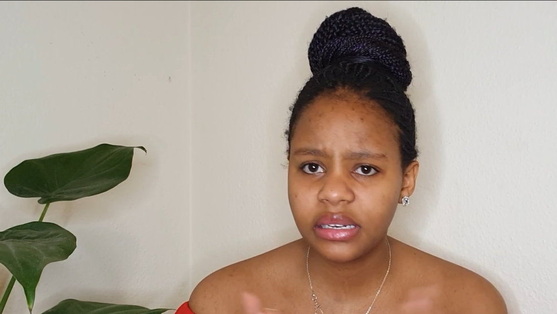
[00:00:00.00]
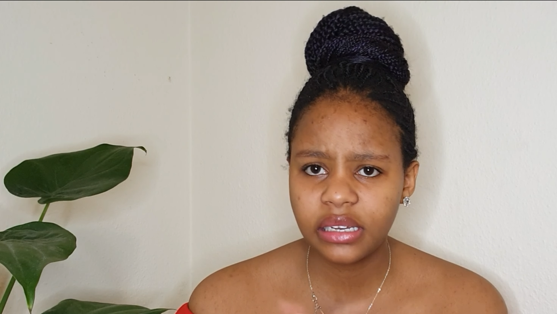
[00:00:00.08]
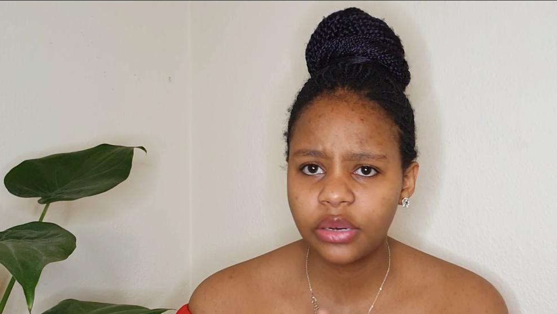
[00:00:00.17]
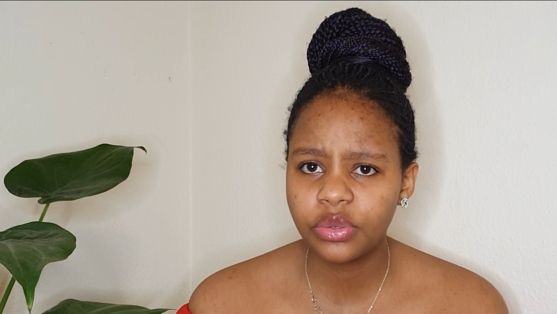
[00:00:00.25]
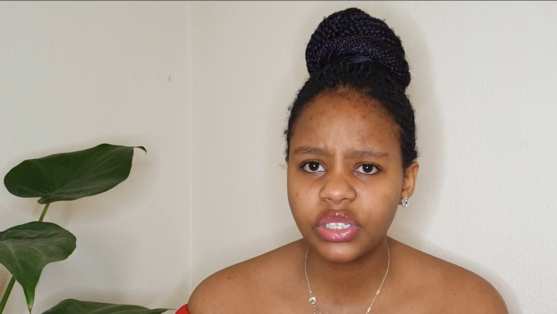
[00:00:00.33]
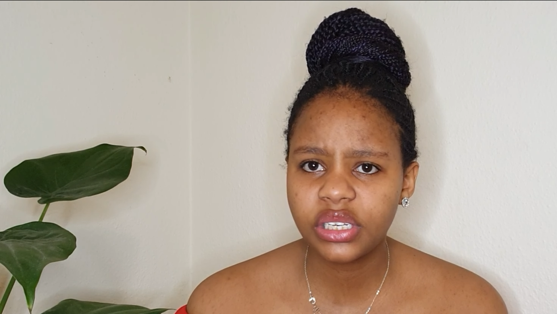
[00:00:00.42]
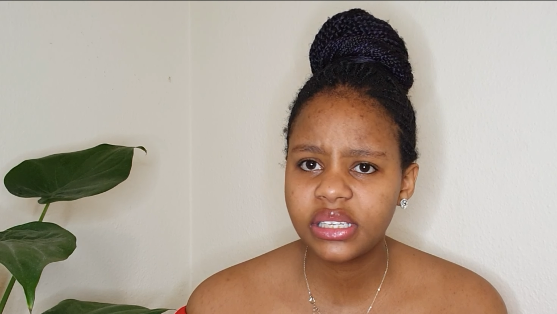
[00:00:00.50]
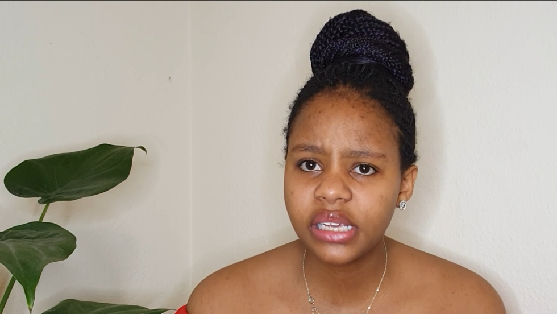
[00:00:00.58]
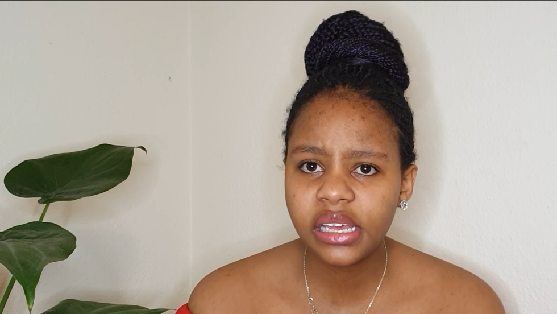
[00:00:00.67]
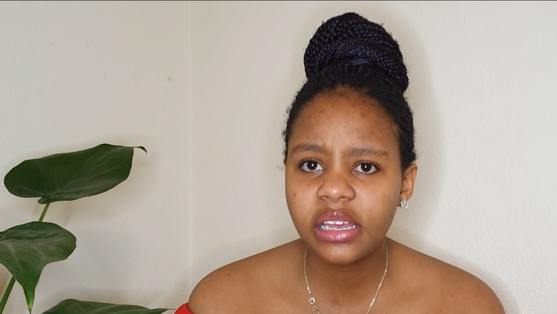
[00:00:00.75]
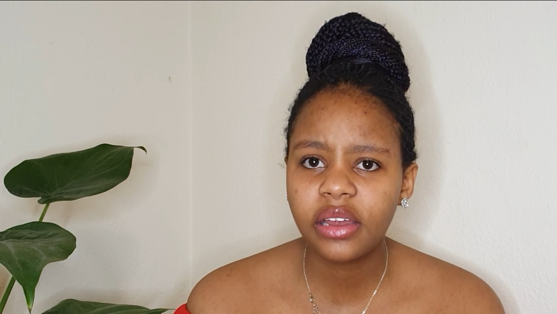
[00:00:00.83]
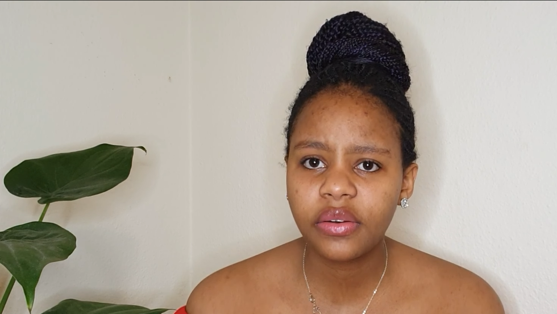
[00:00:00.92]
Like, I was just
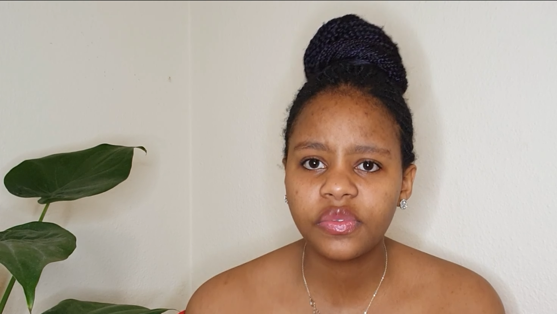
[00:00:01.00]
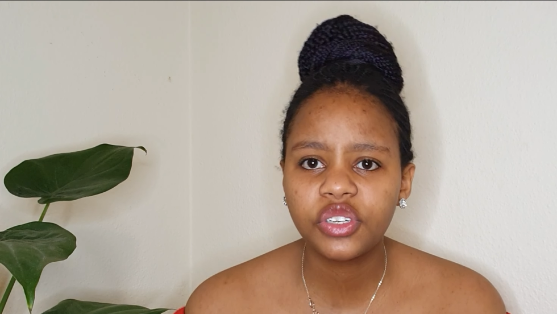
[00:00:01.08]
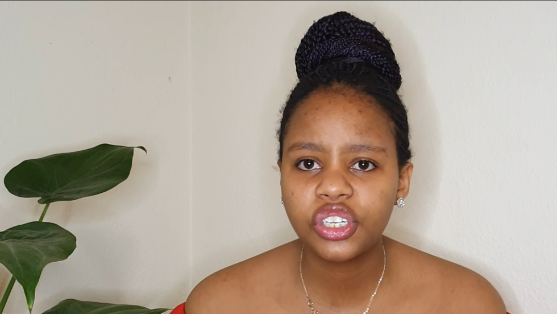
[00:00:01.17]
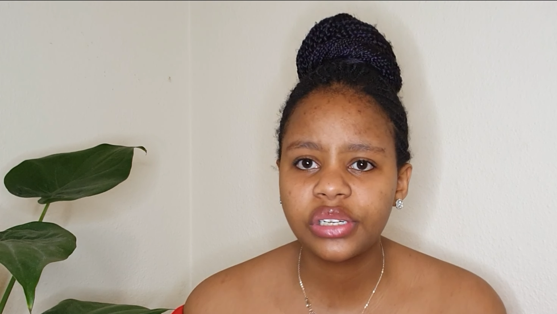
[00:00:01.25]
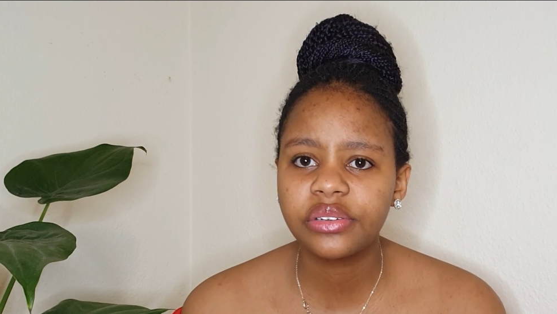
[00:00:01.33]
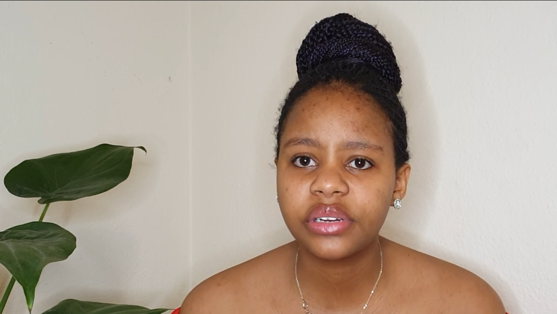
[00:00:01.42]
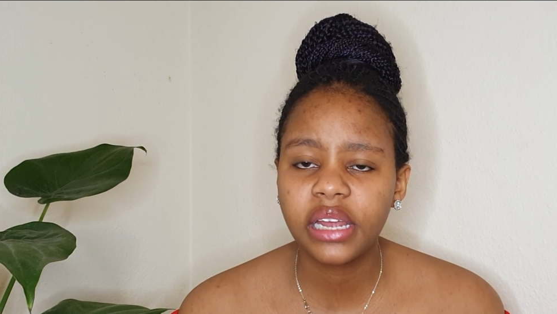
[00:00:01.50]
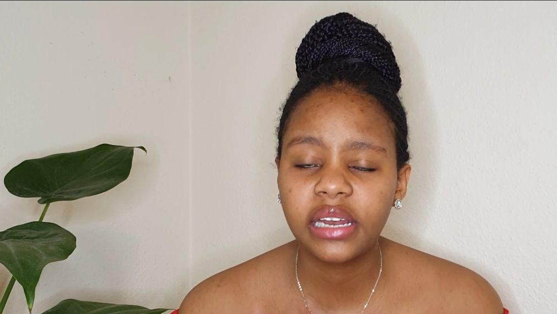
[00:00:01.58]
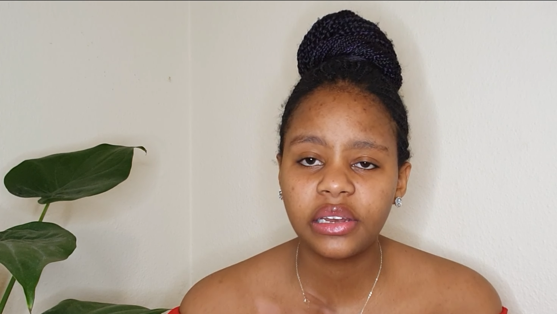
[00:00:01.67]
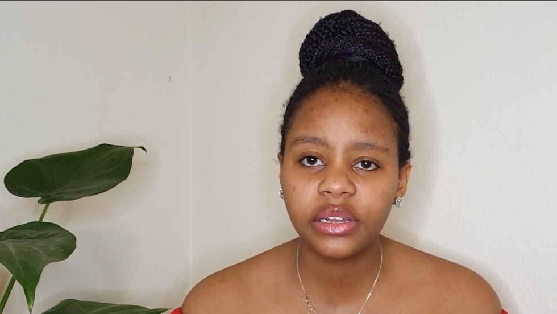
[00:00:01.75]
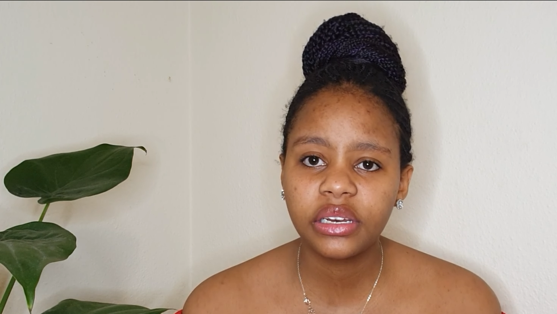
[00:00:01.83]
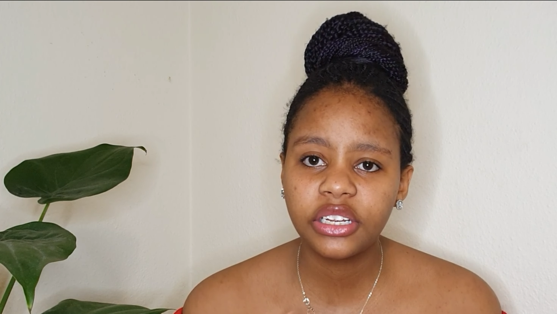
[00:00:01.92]
taking care of the children and
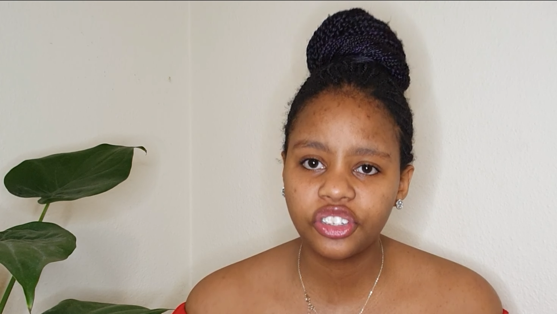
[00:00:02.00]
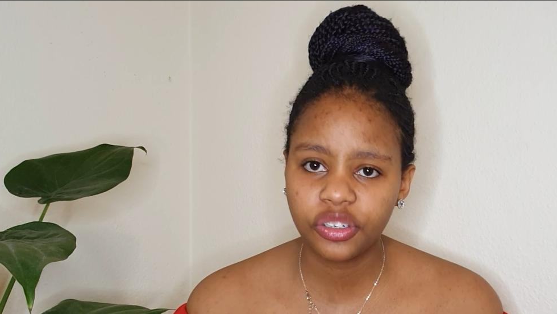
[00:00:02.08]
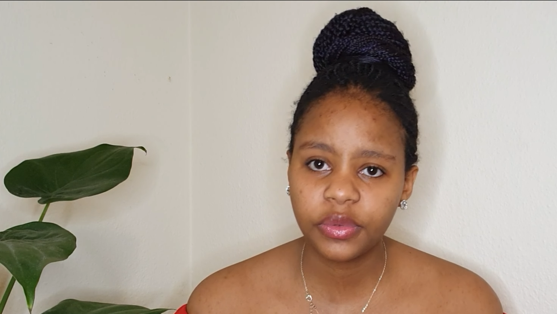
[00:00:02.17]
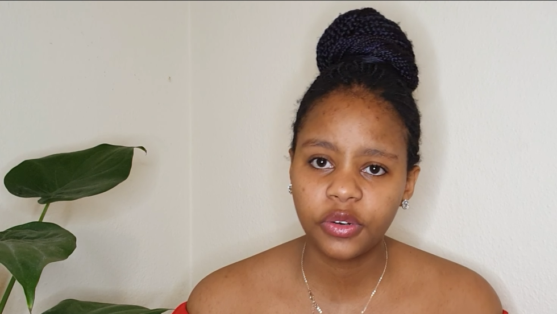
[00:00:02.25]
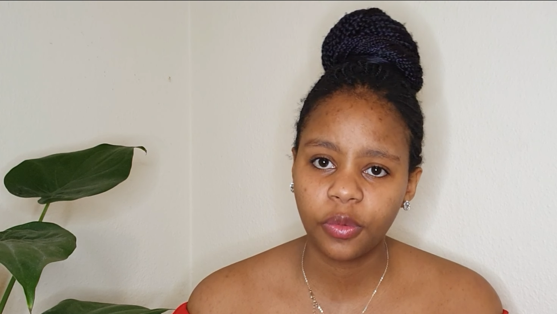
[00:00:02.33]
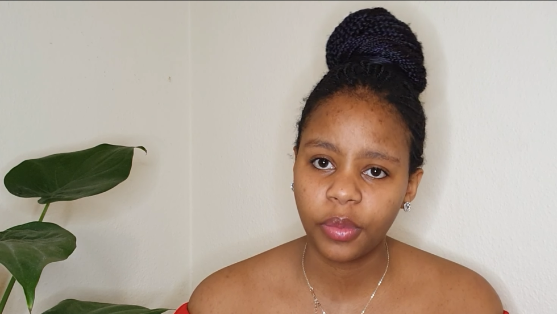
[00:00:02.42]
learning German on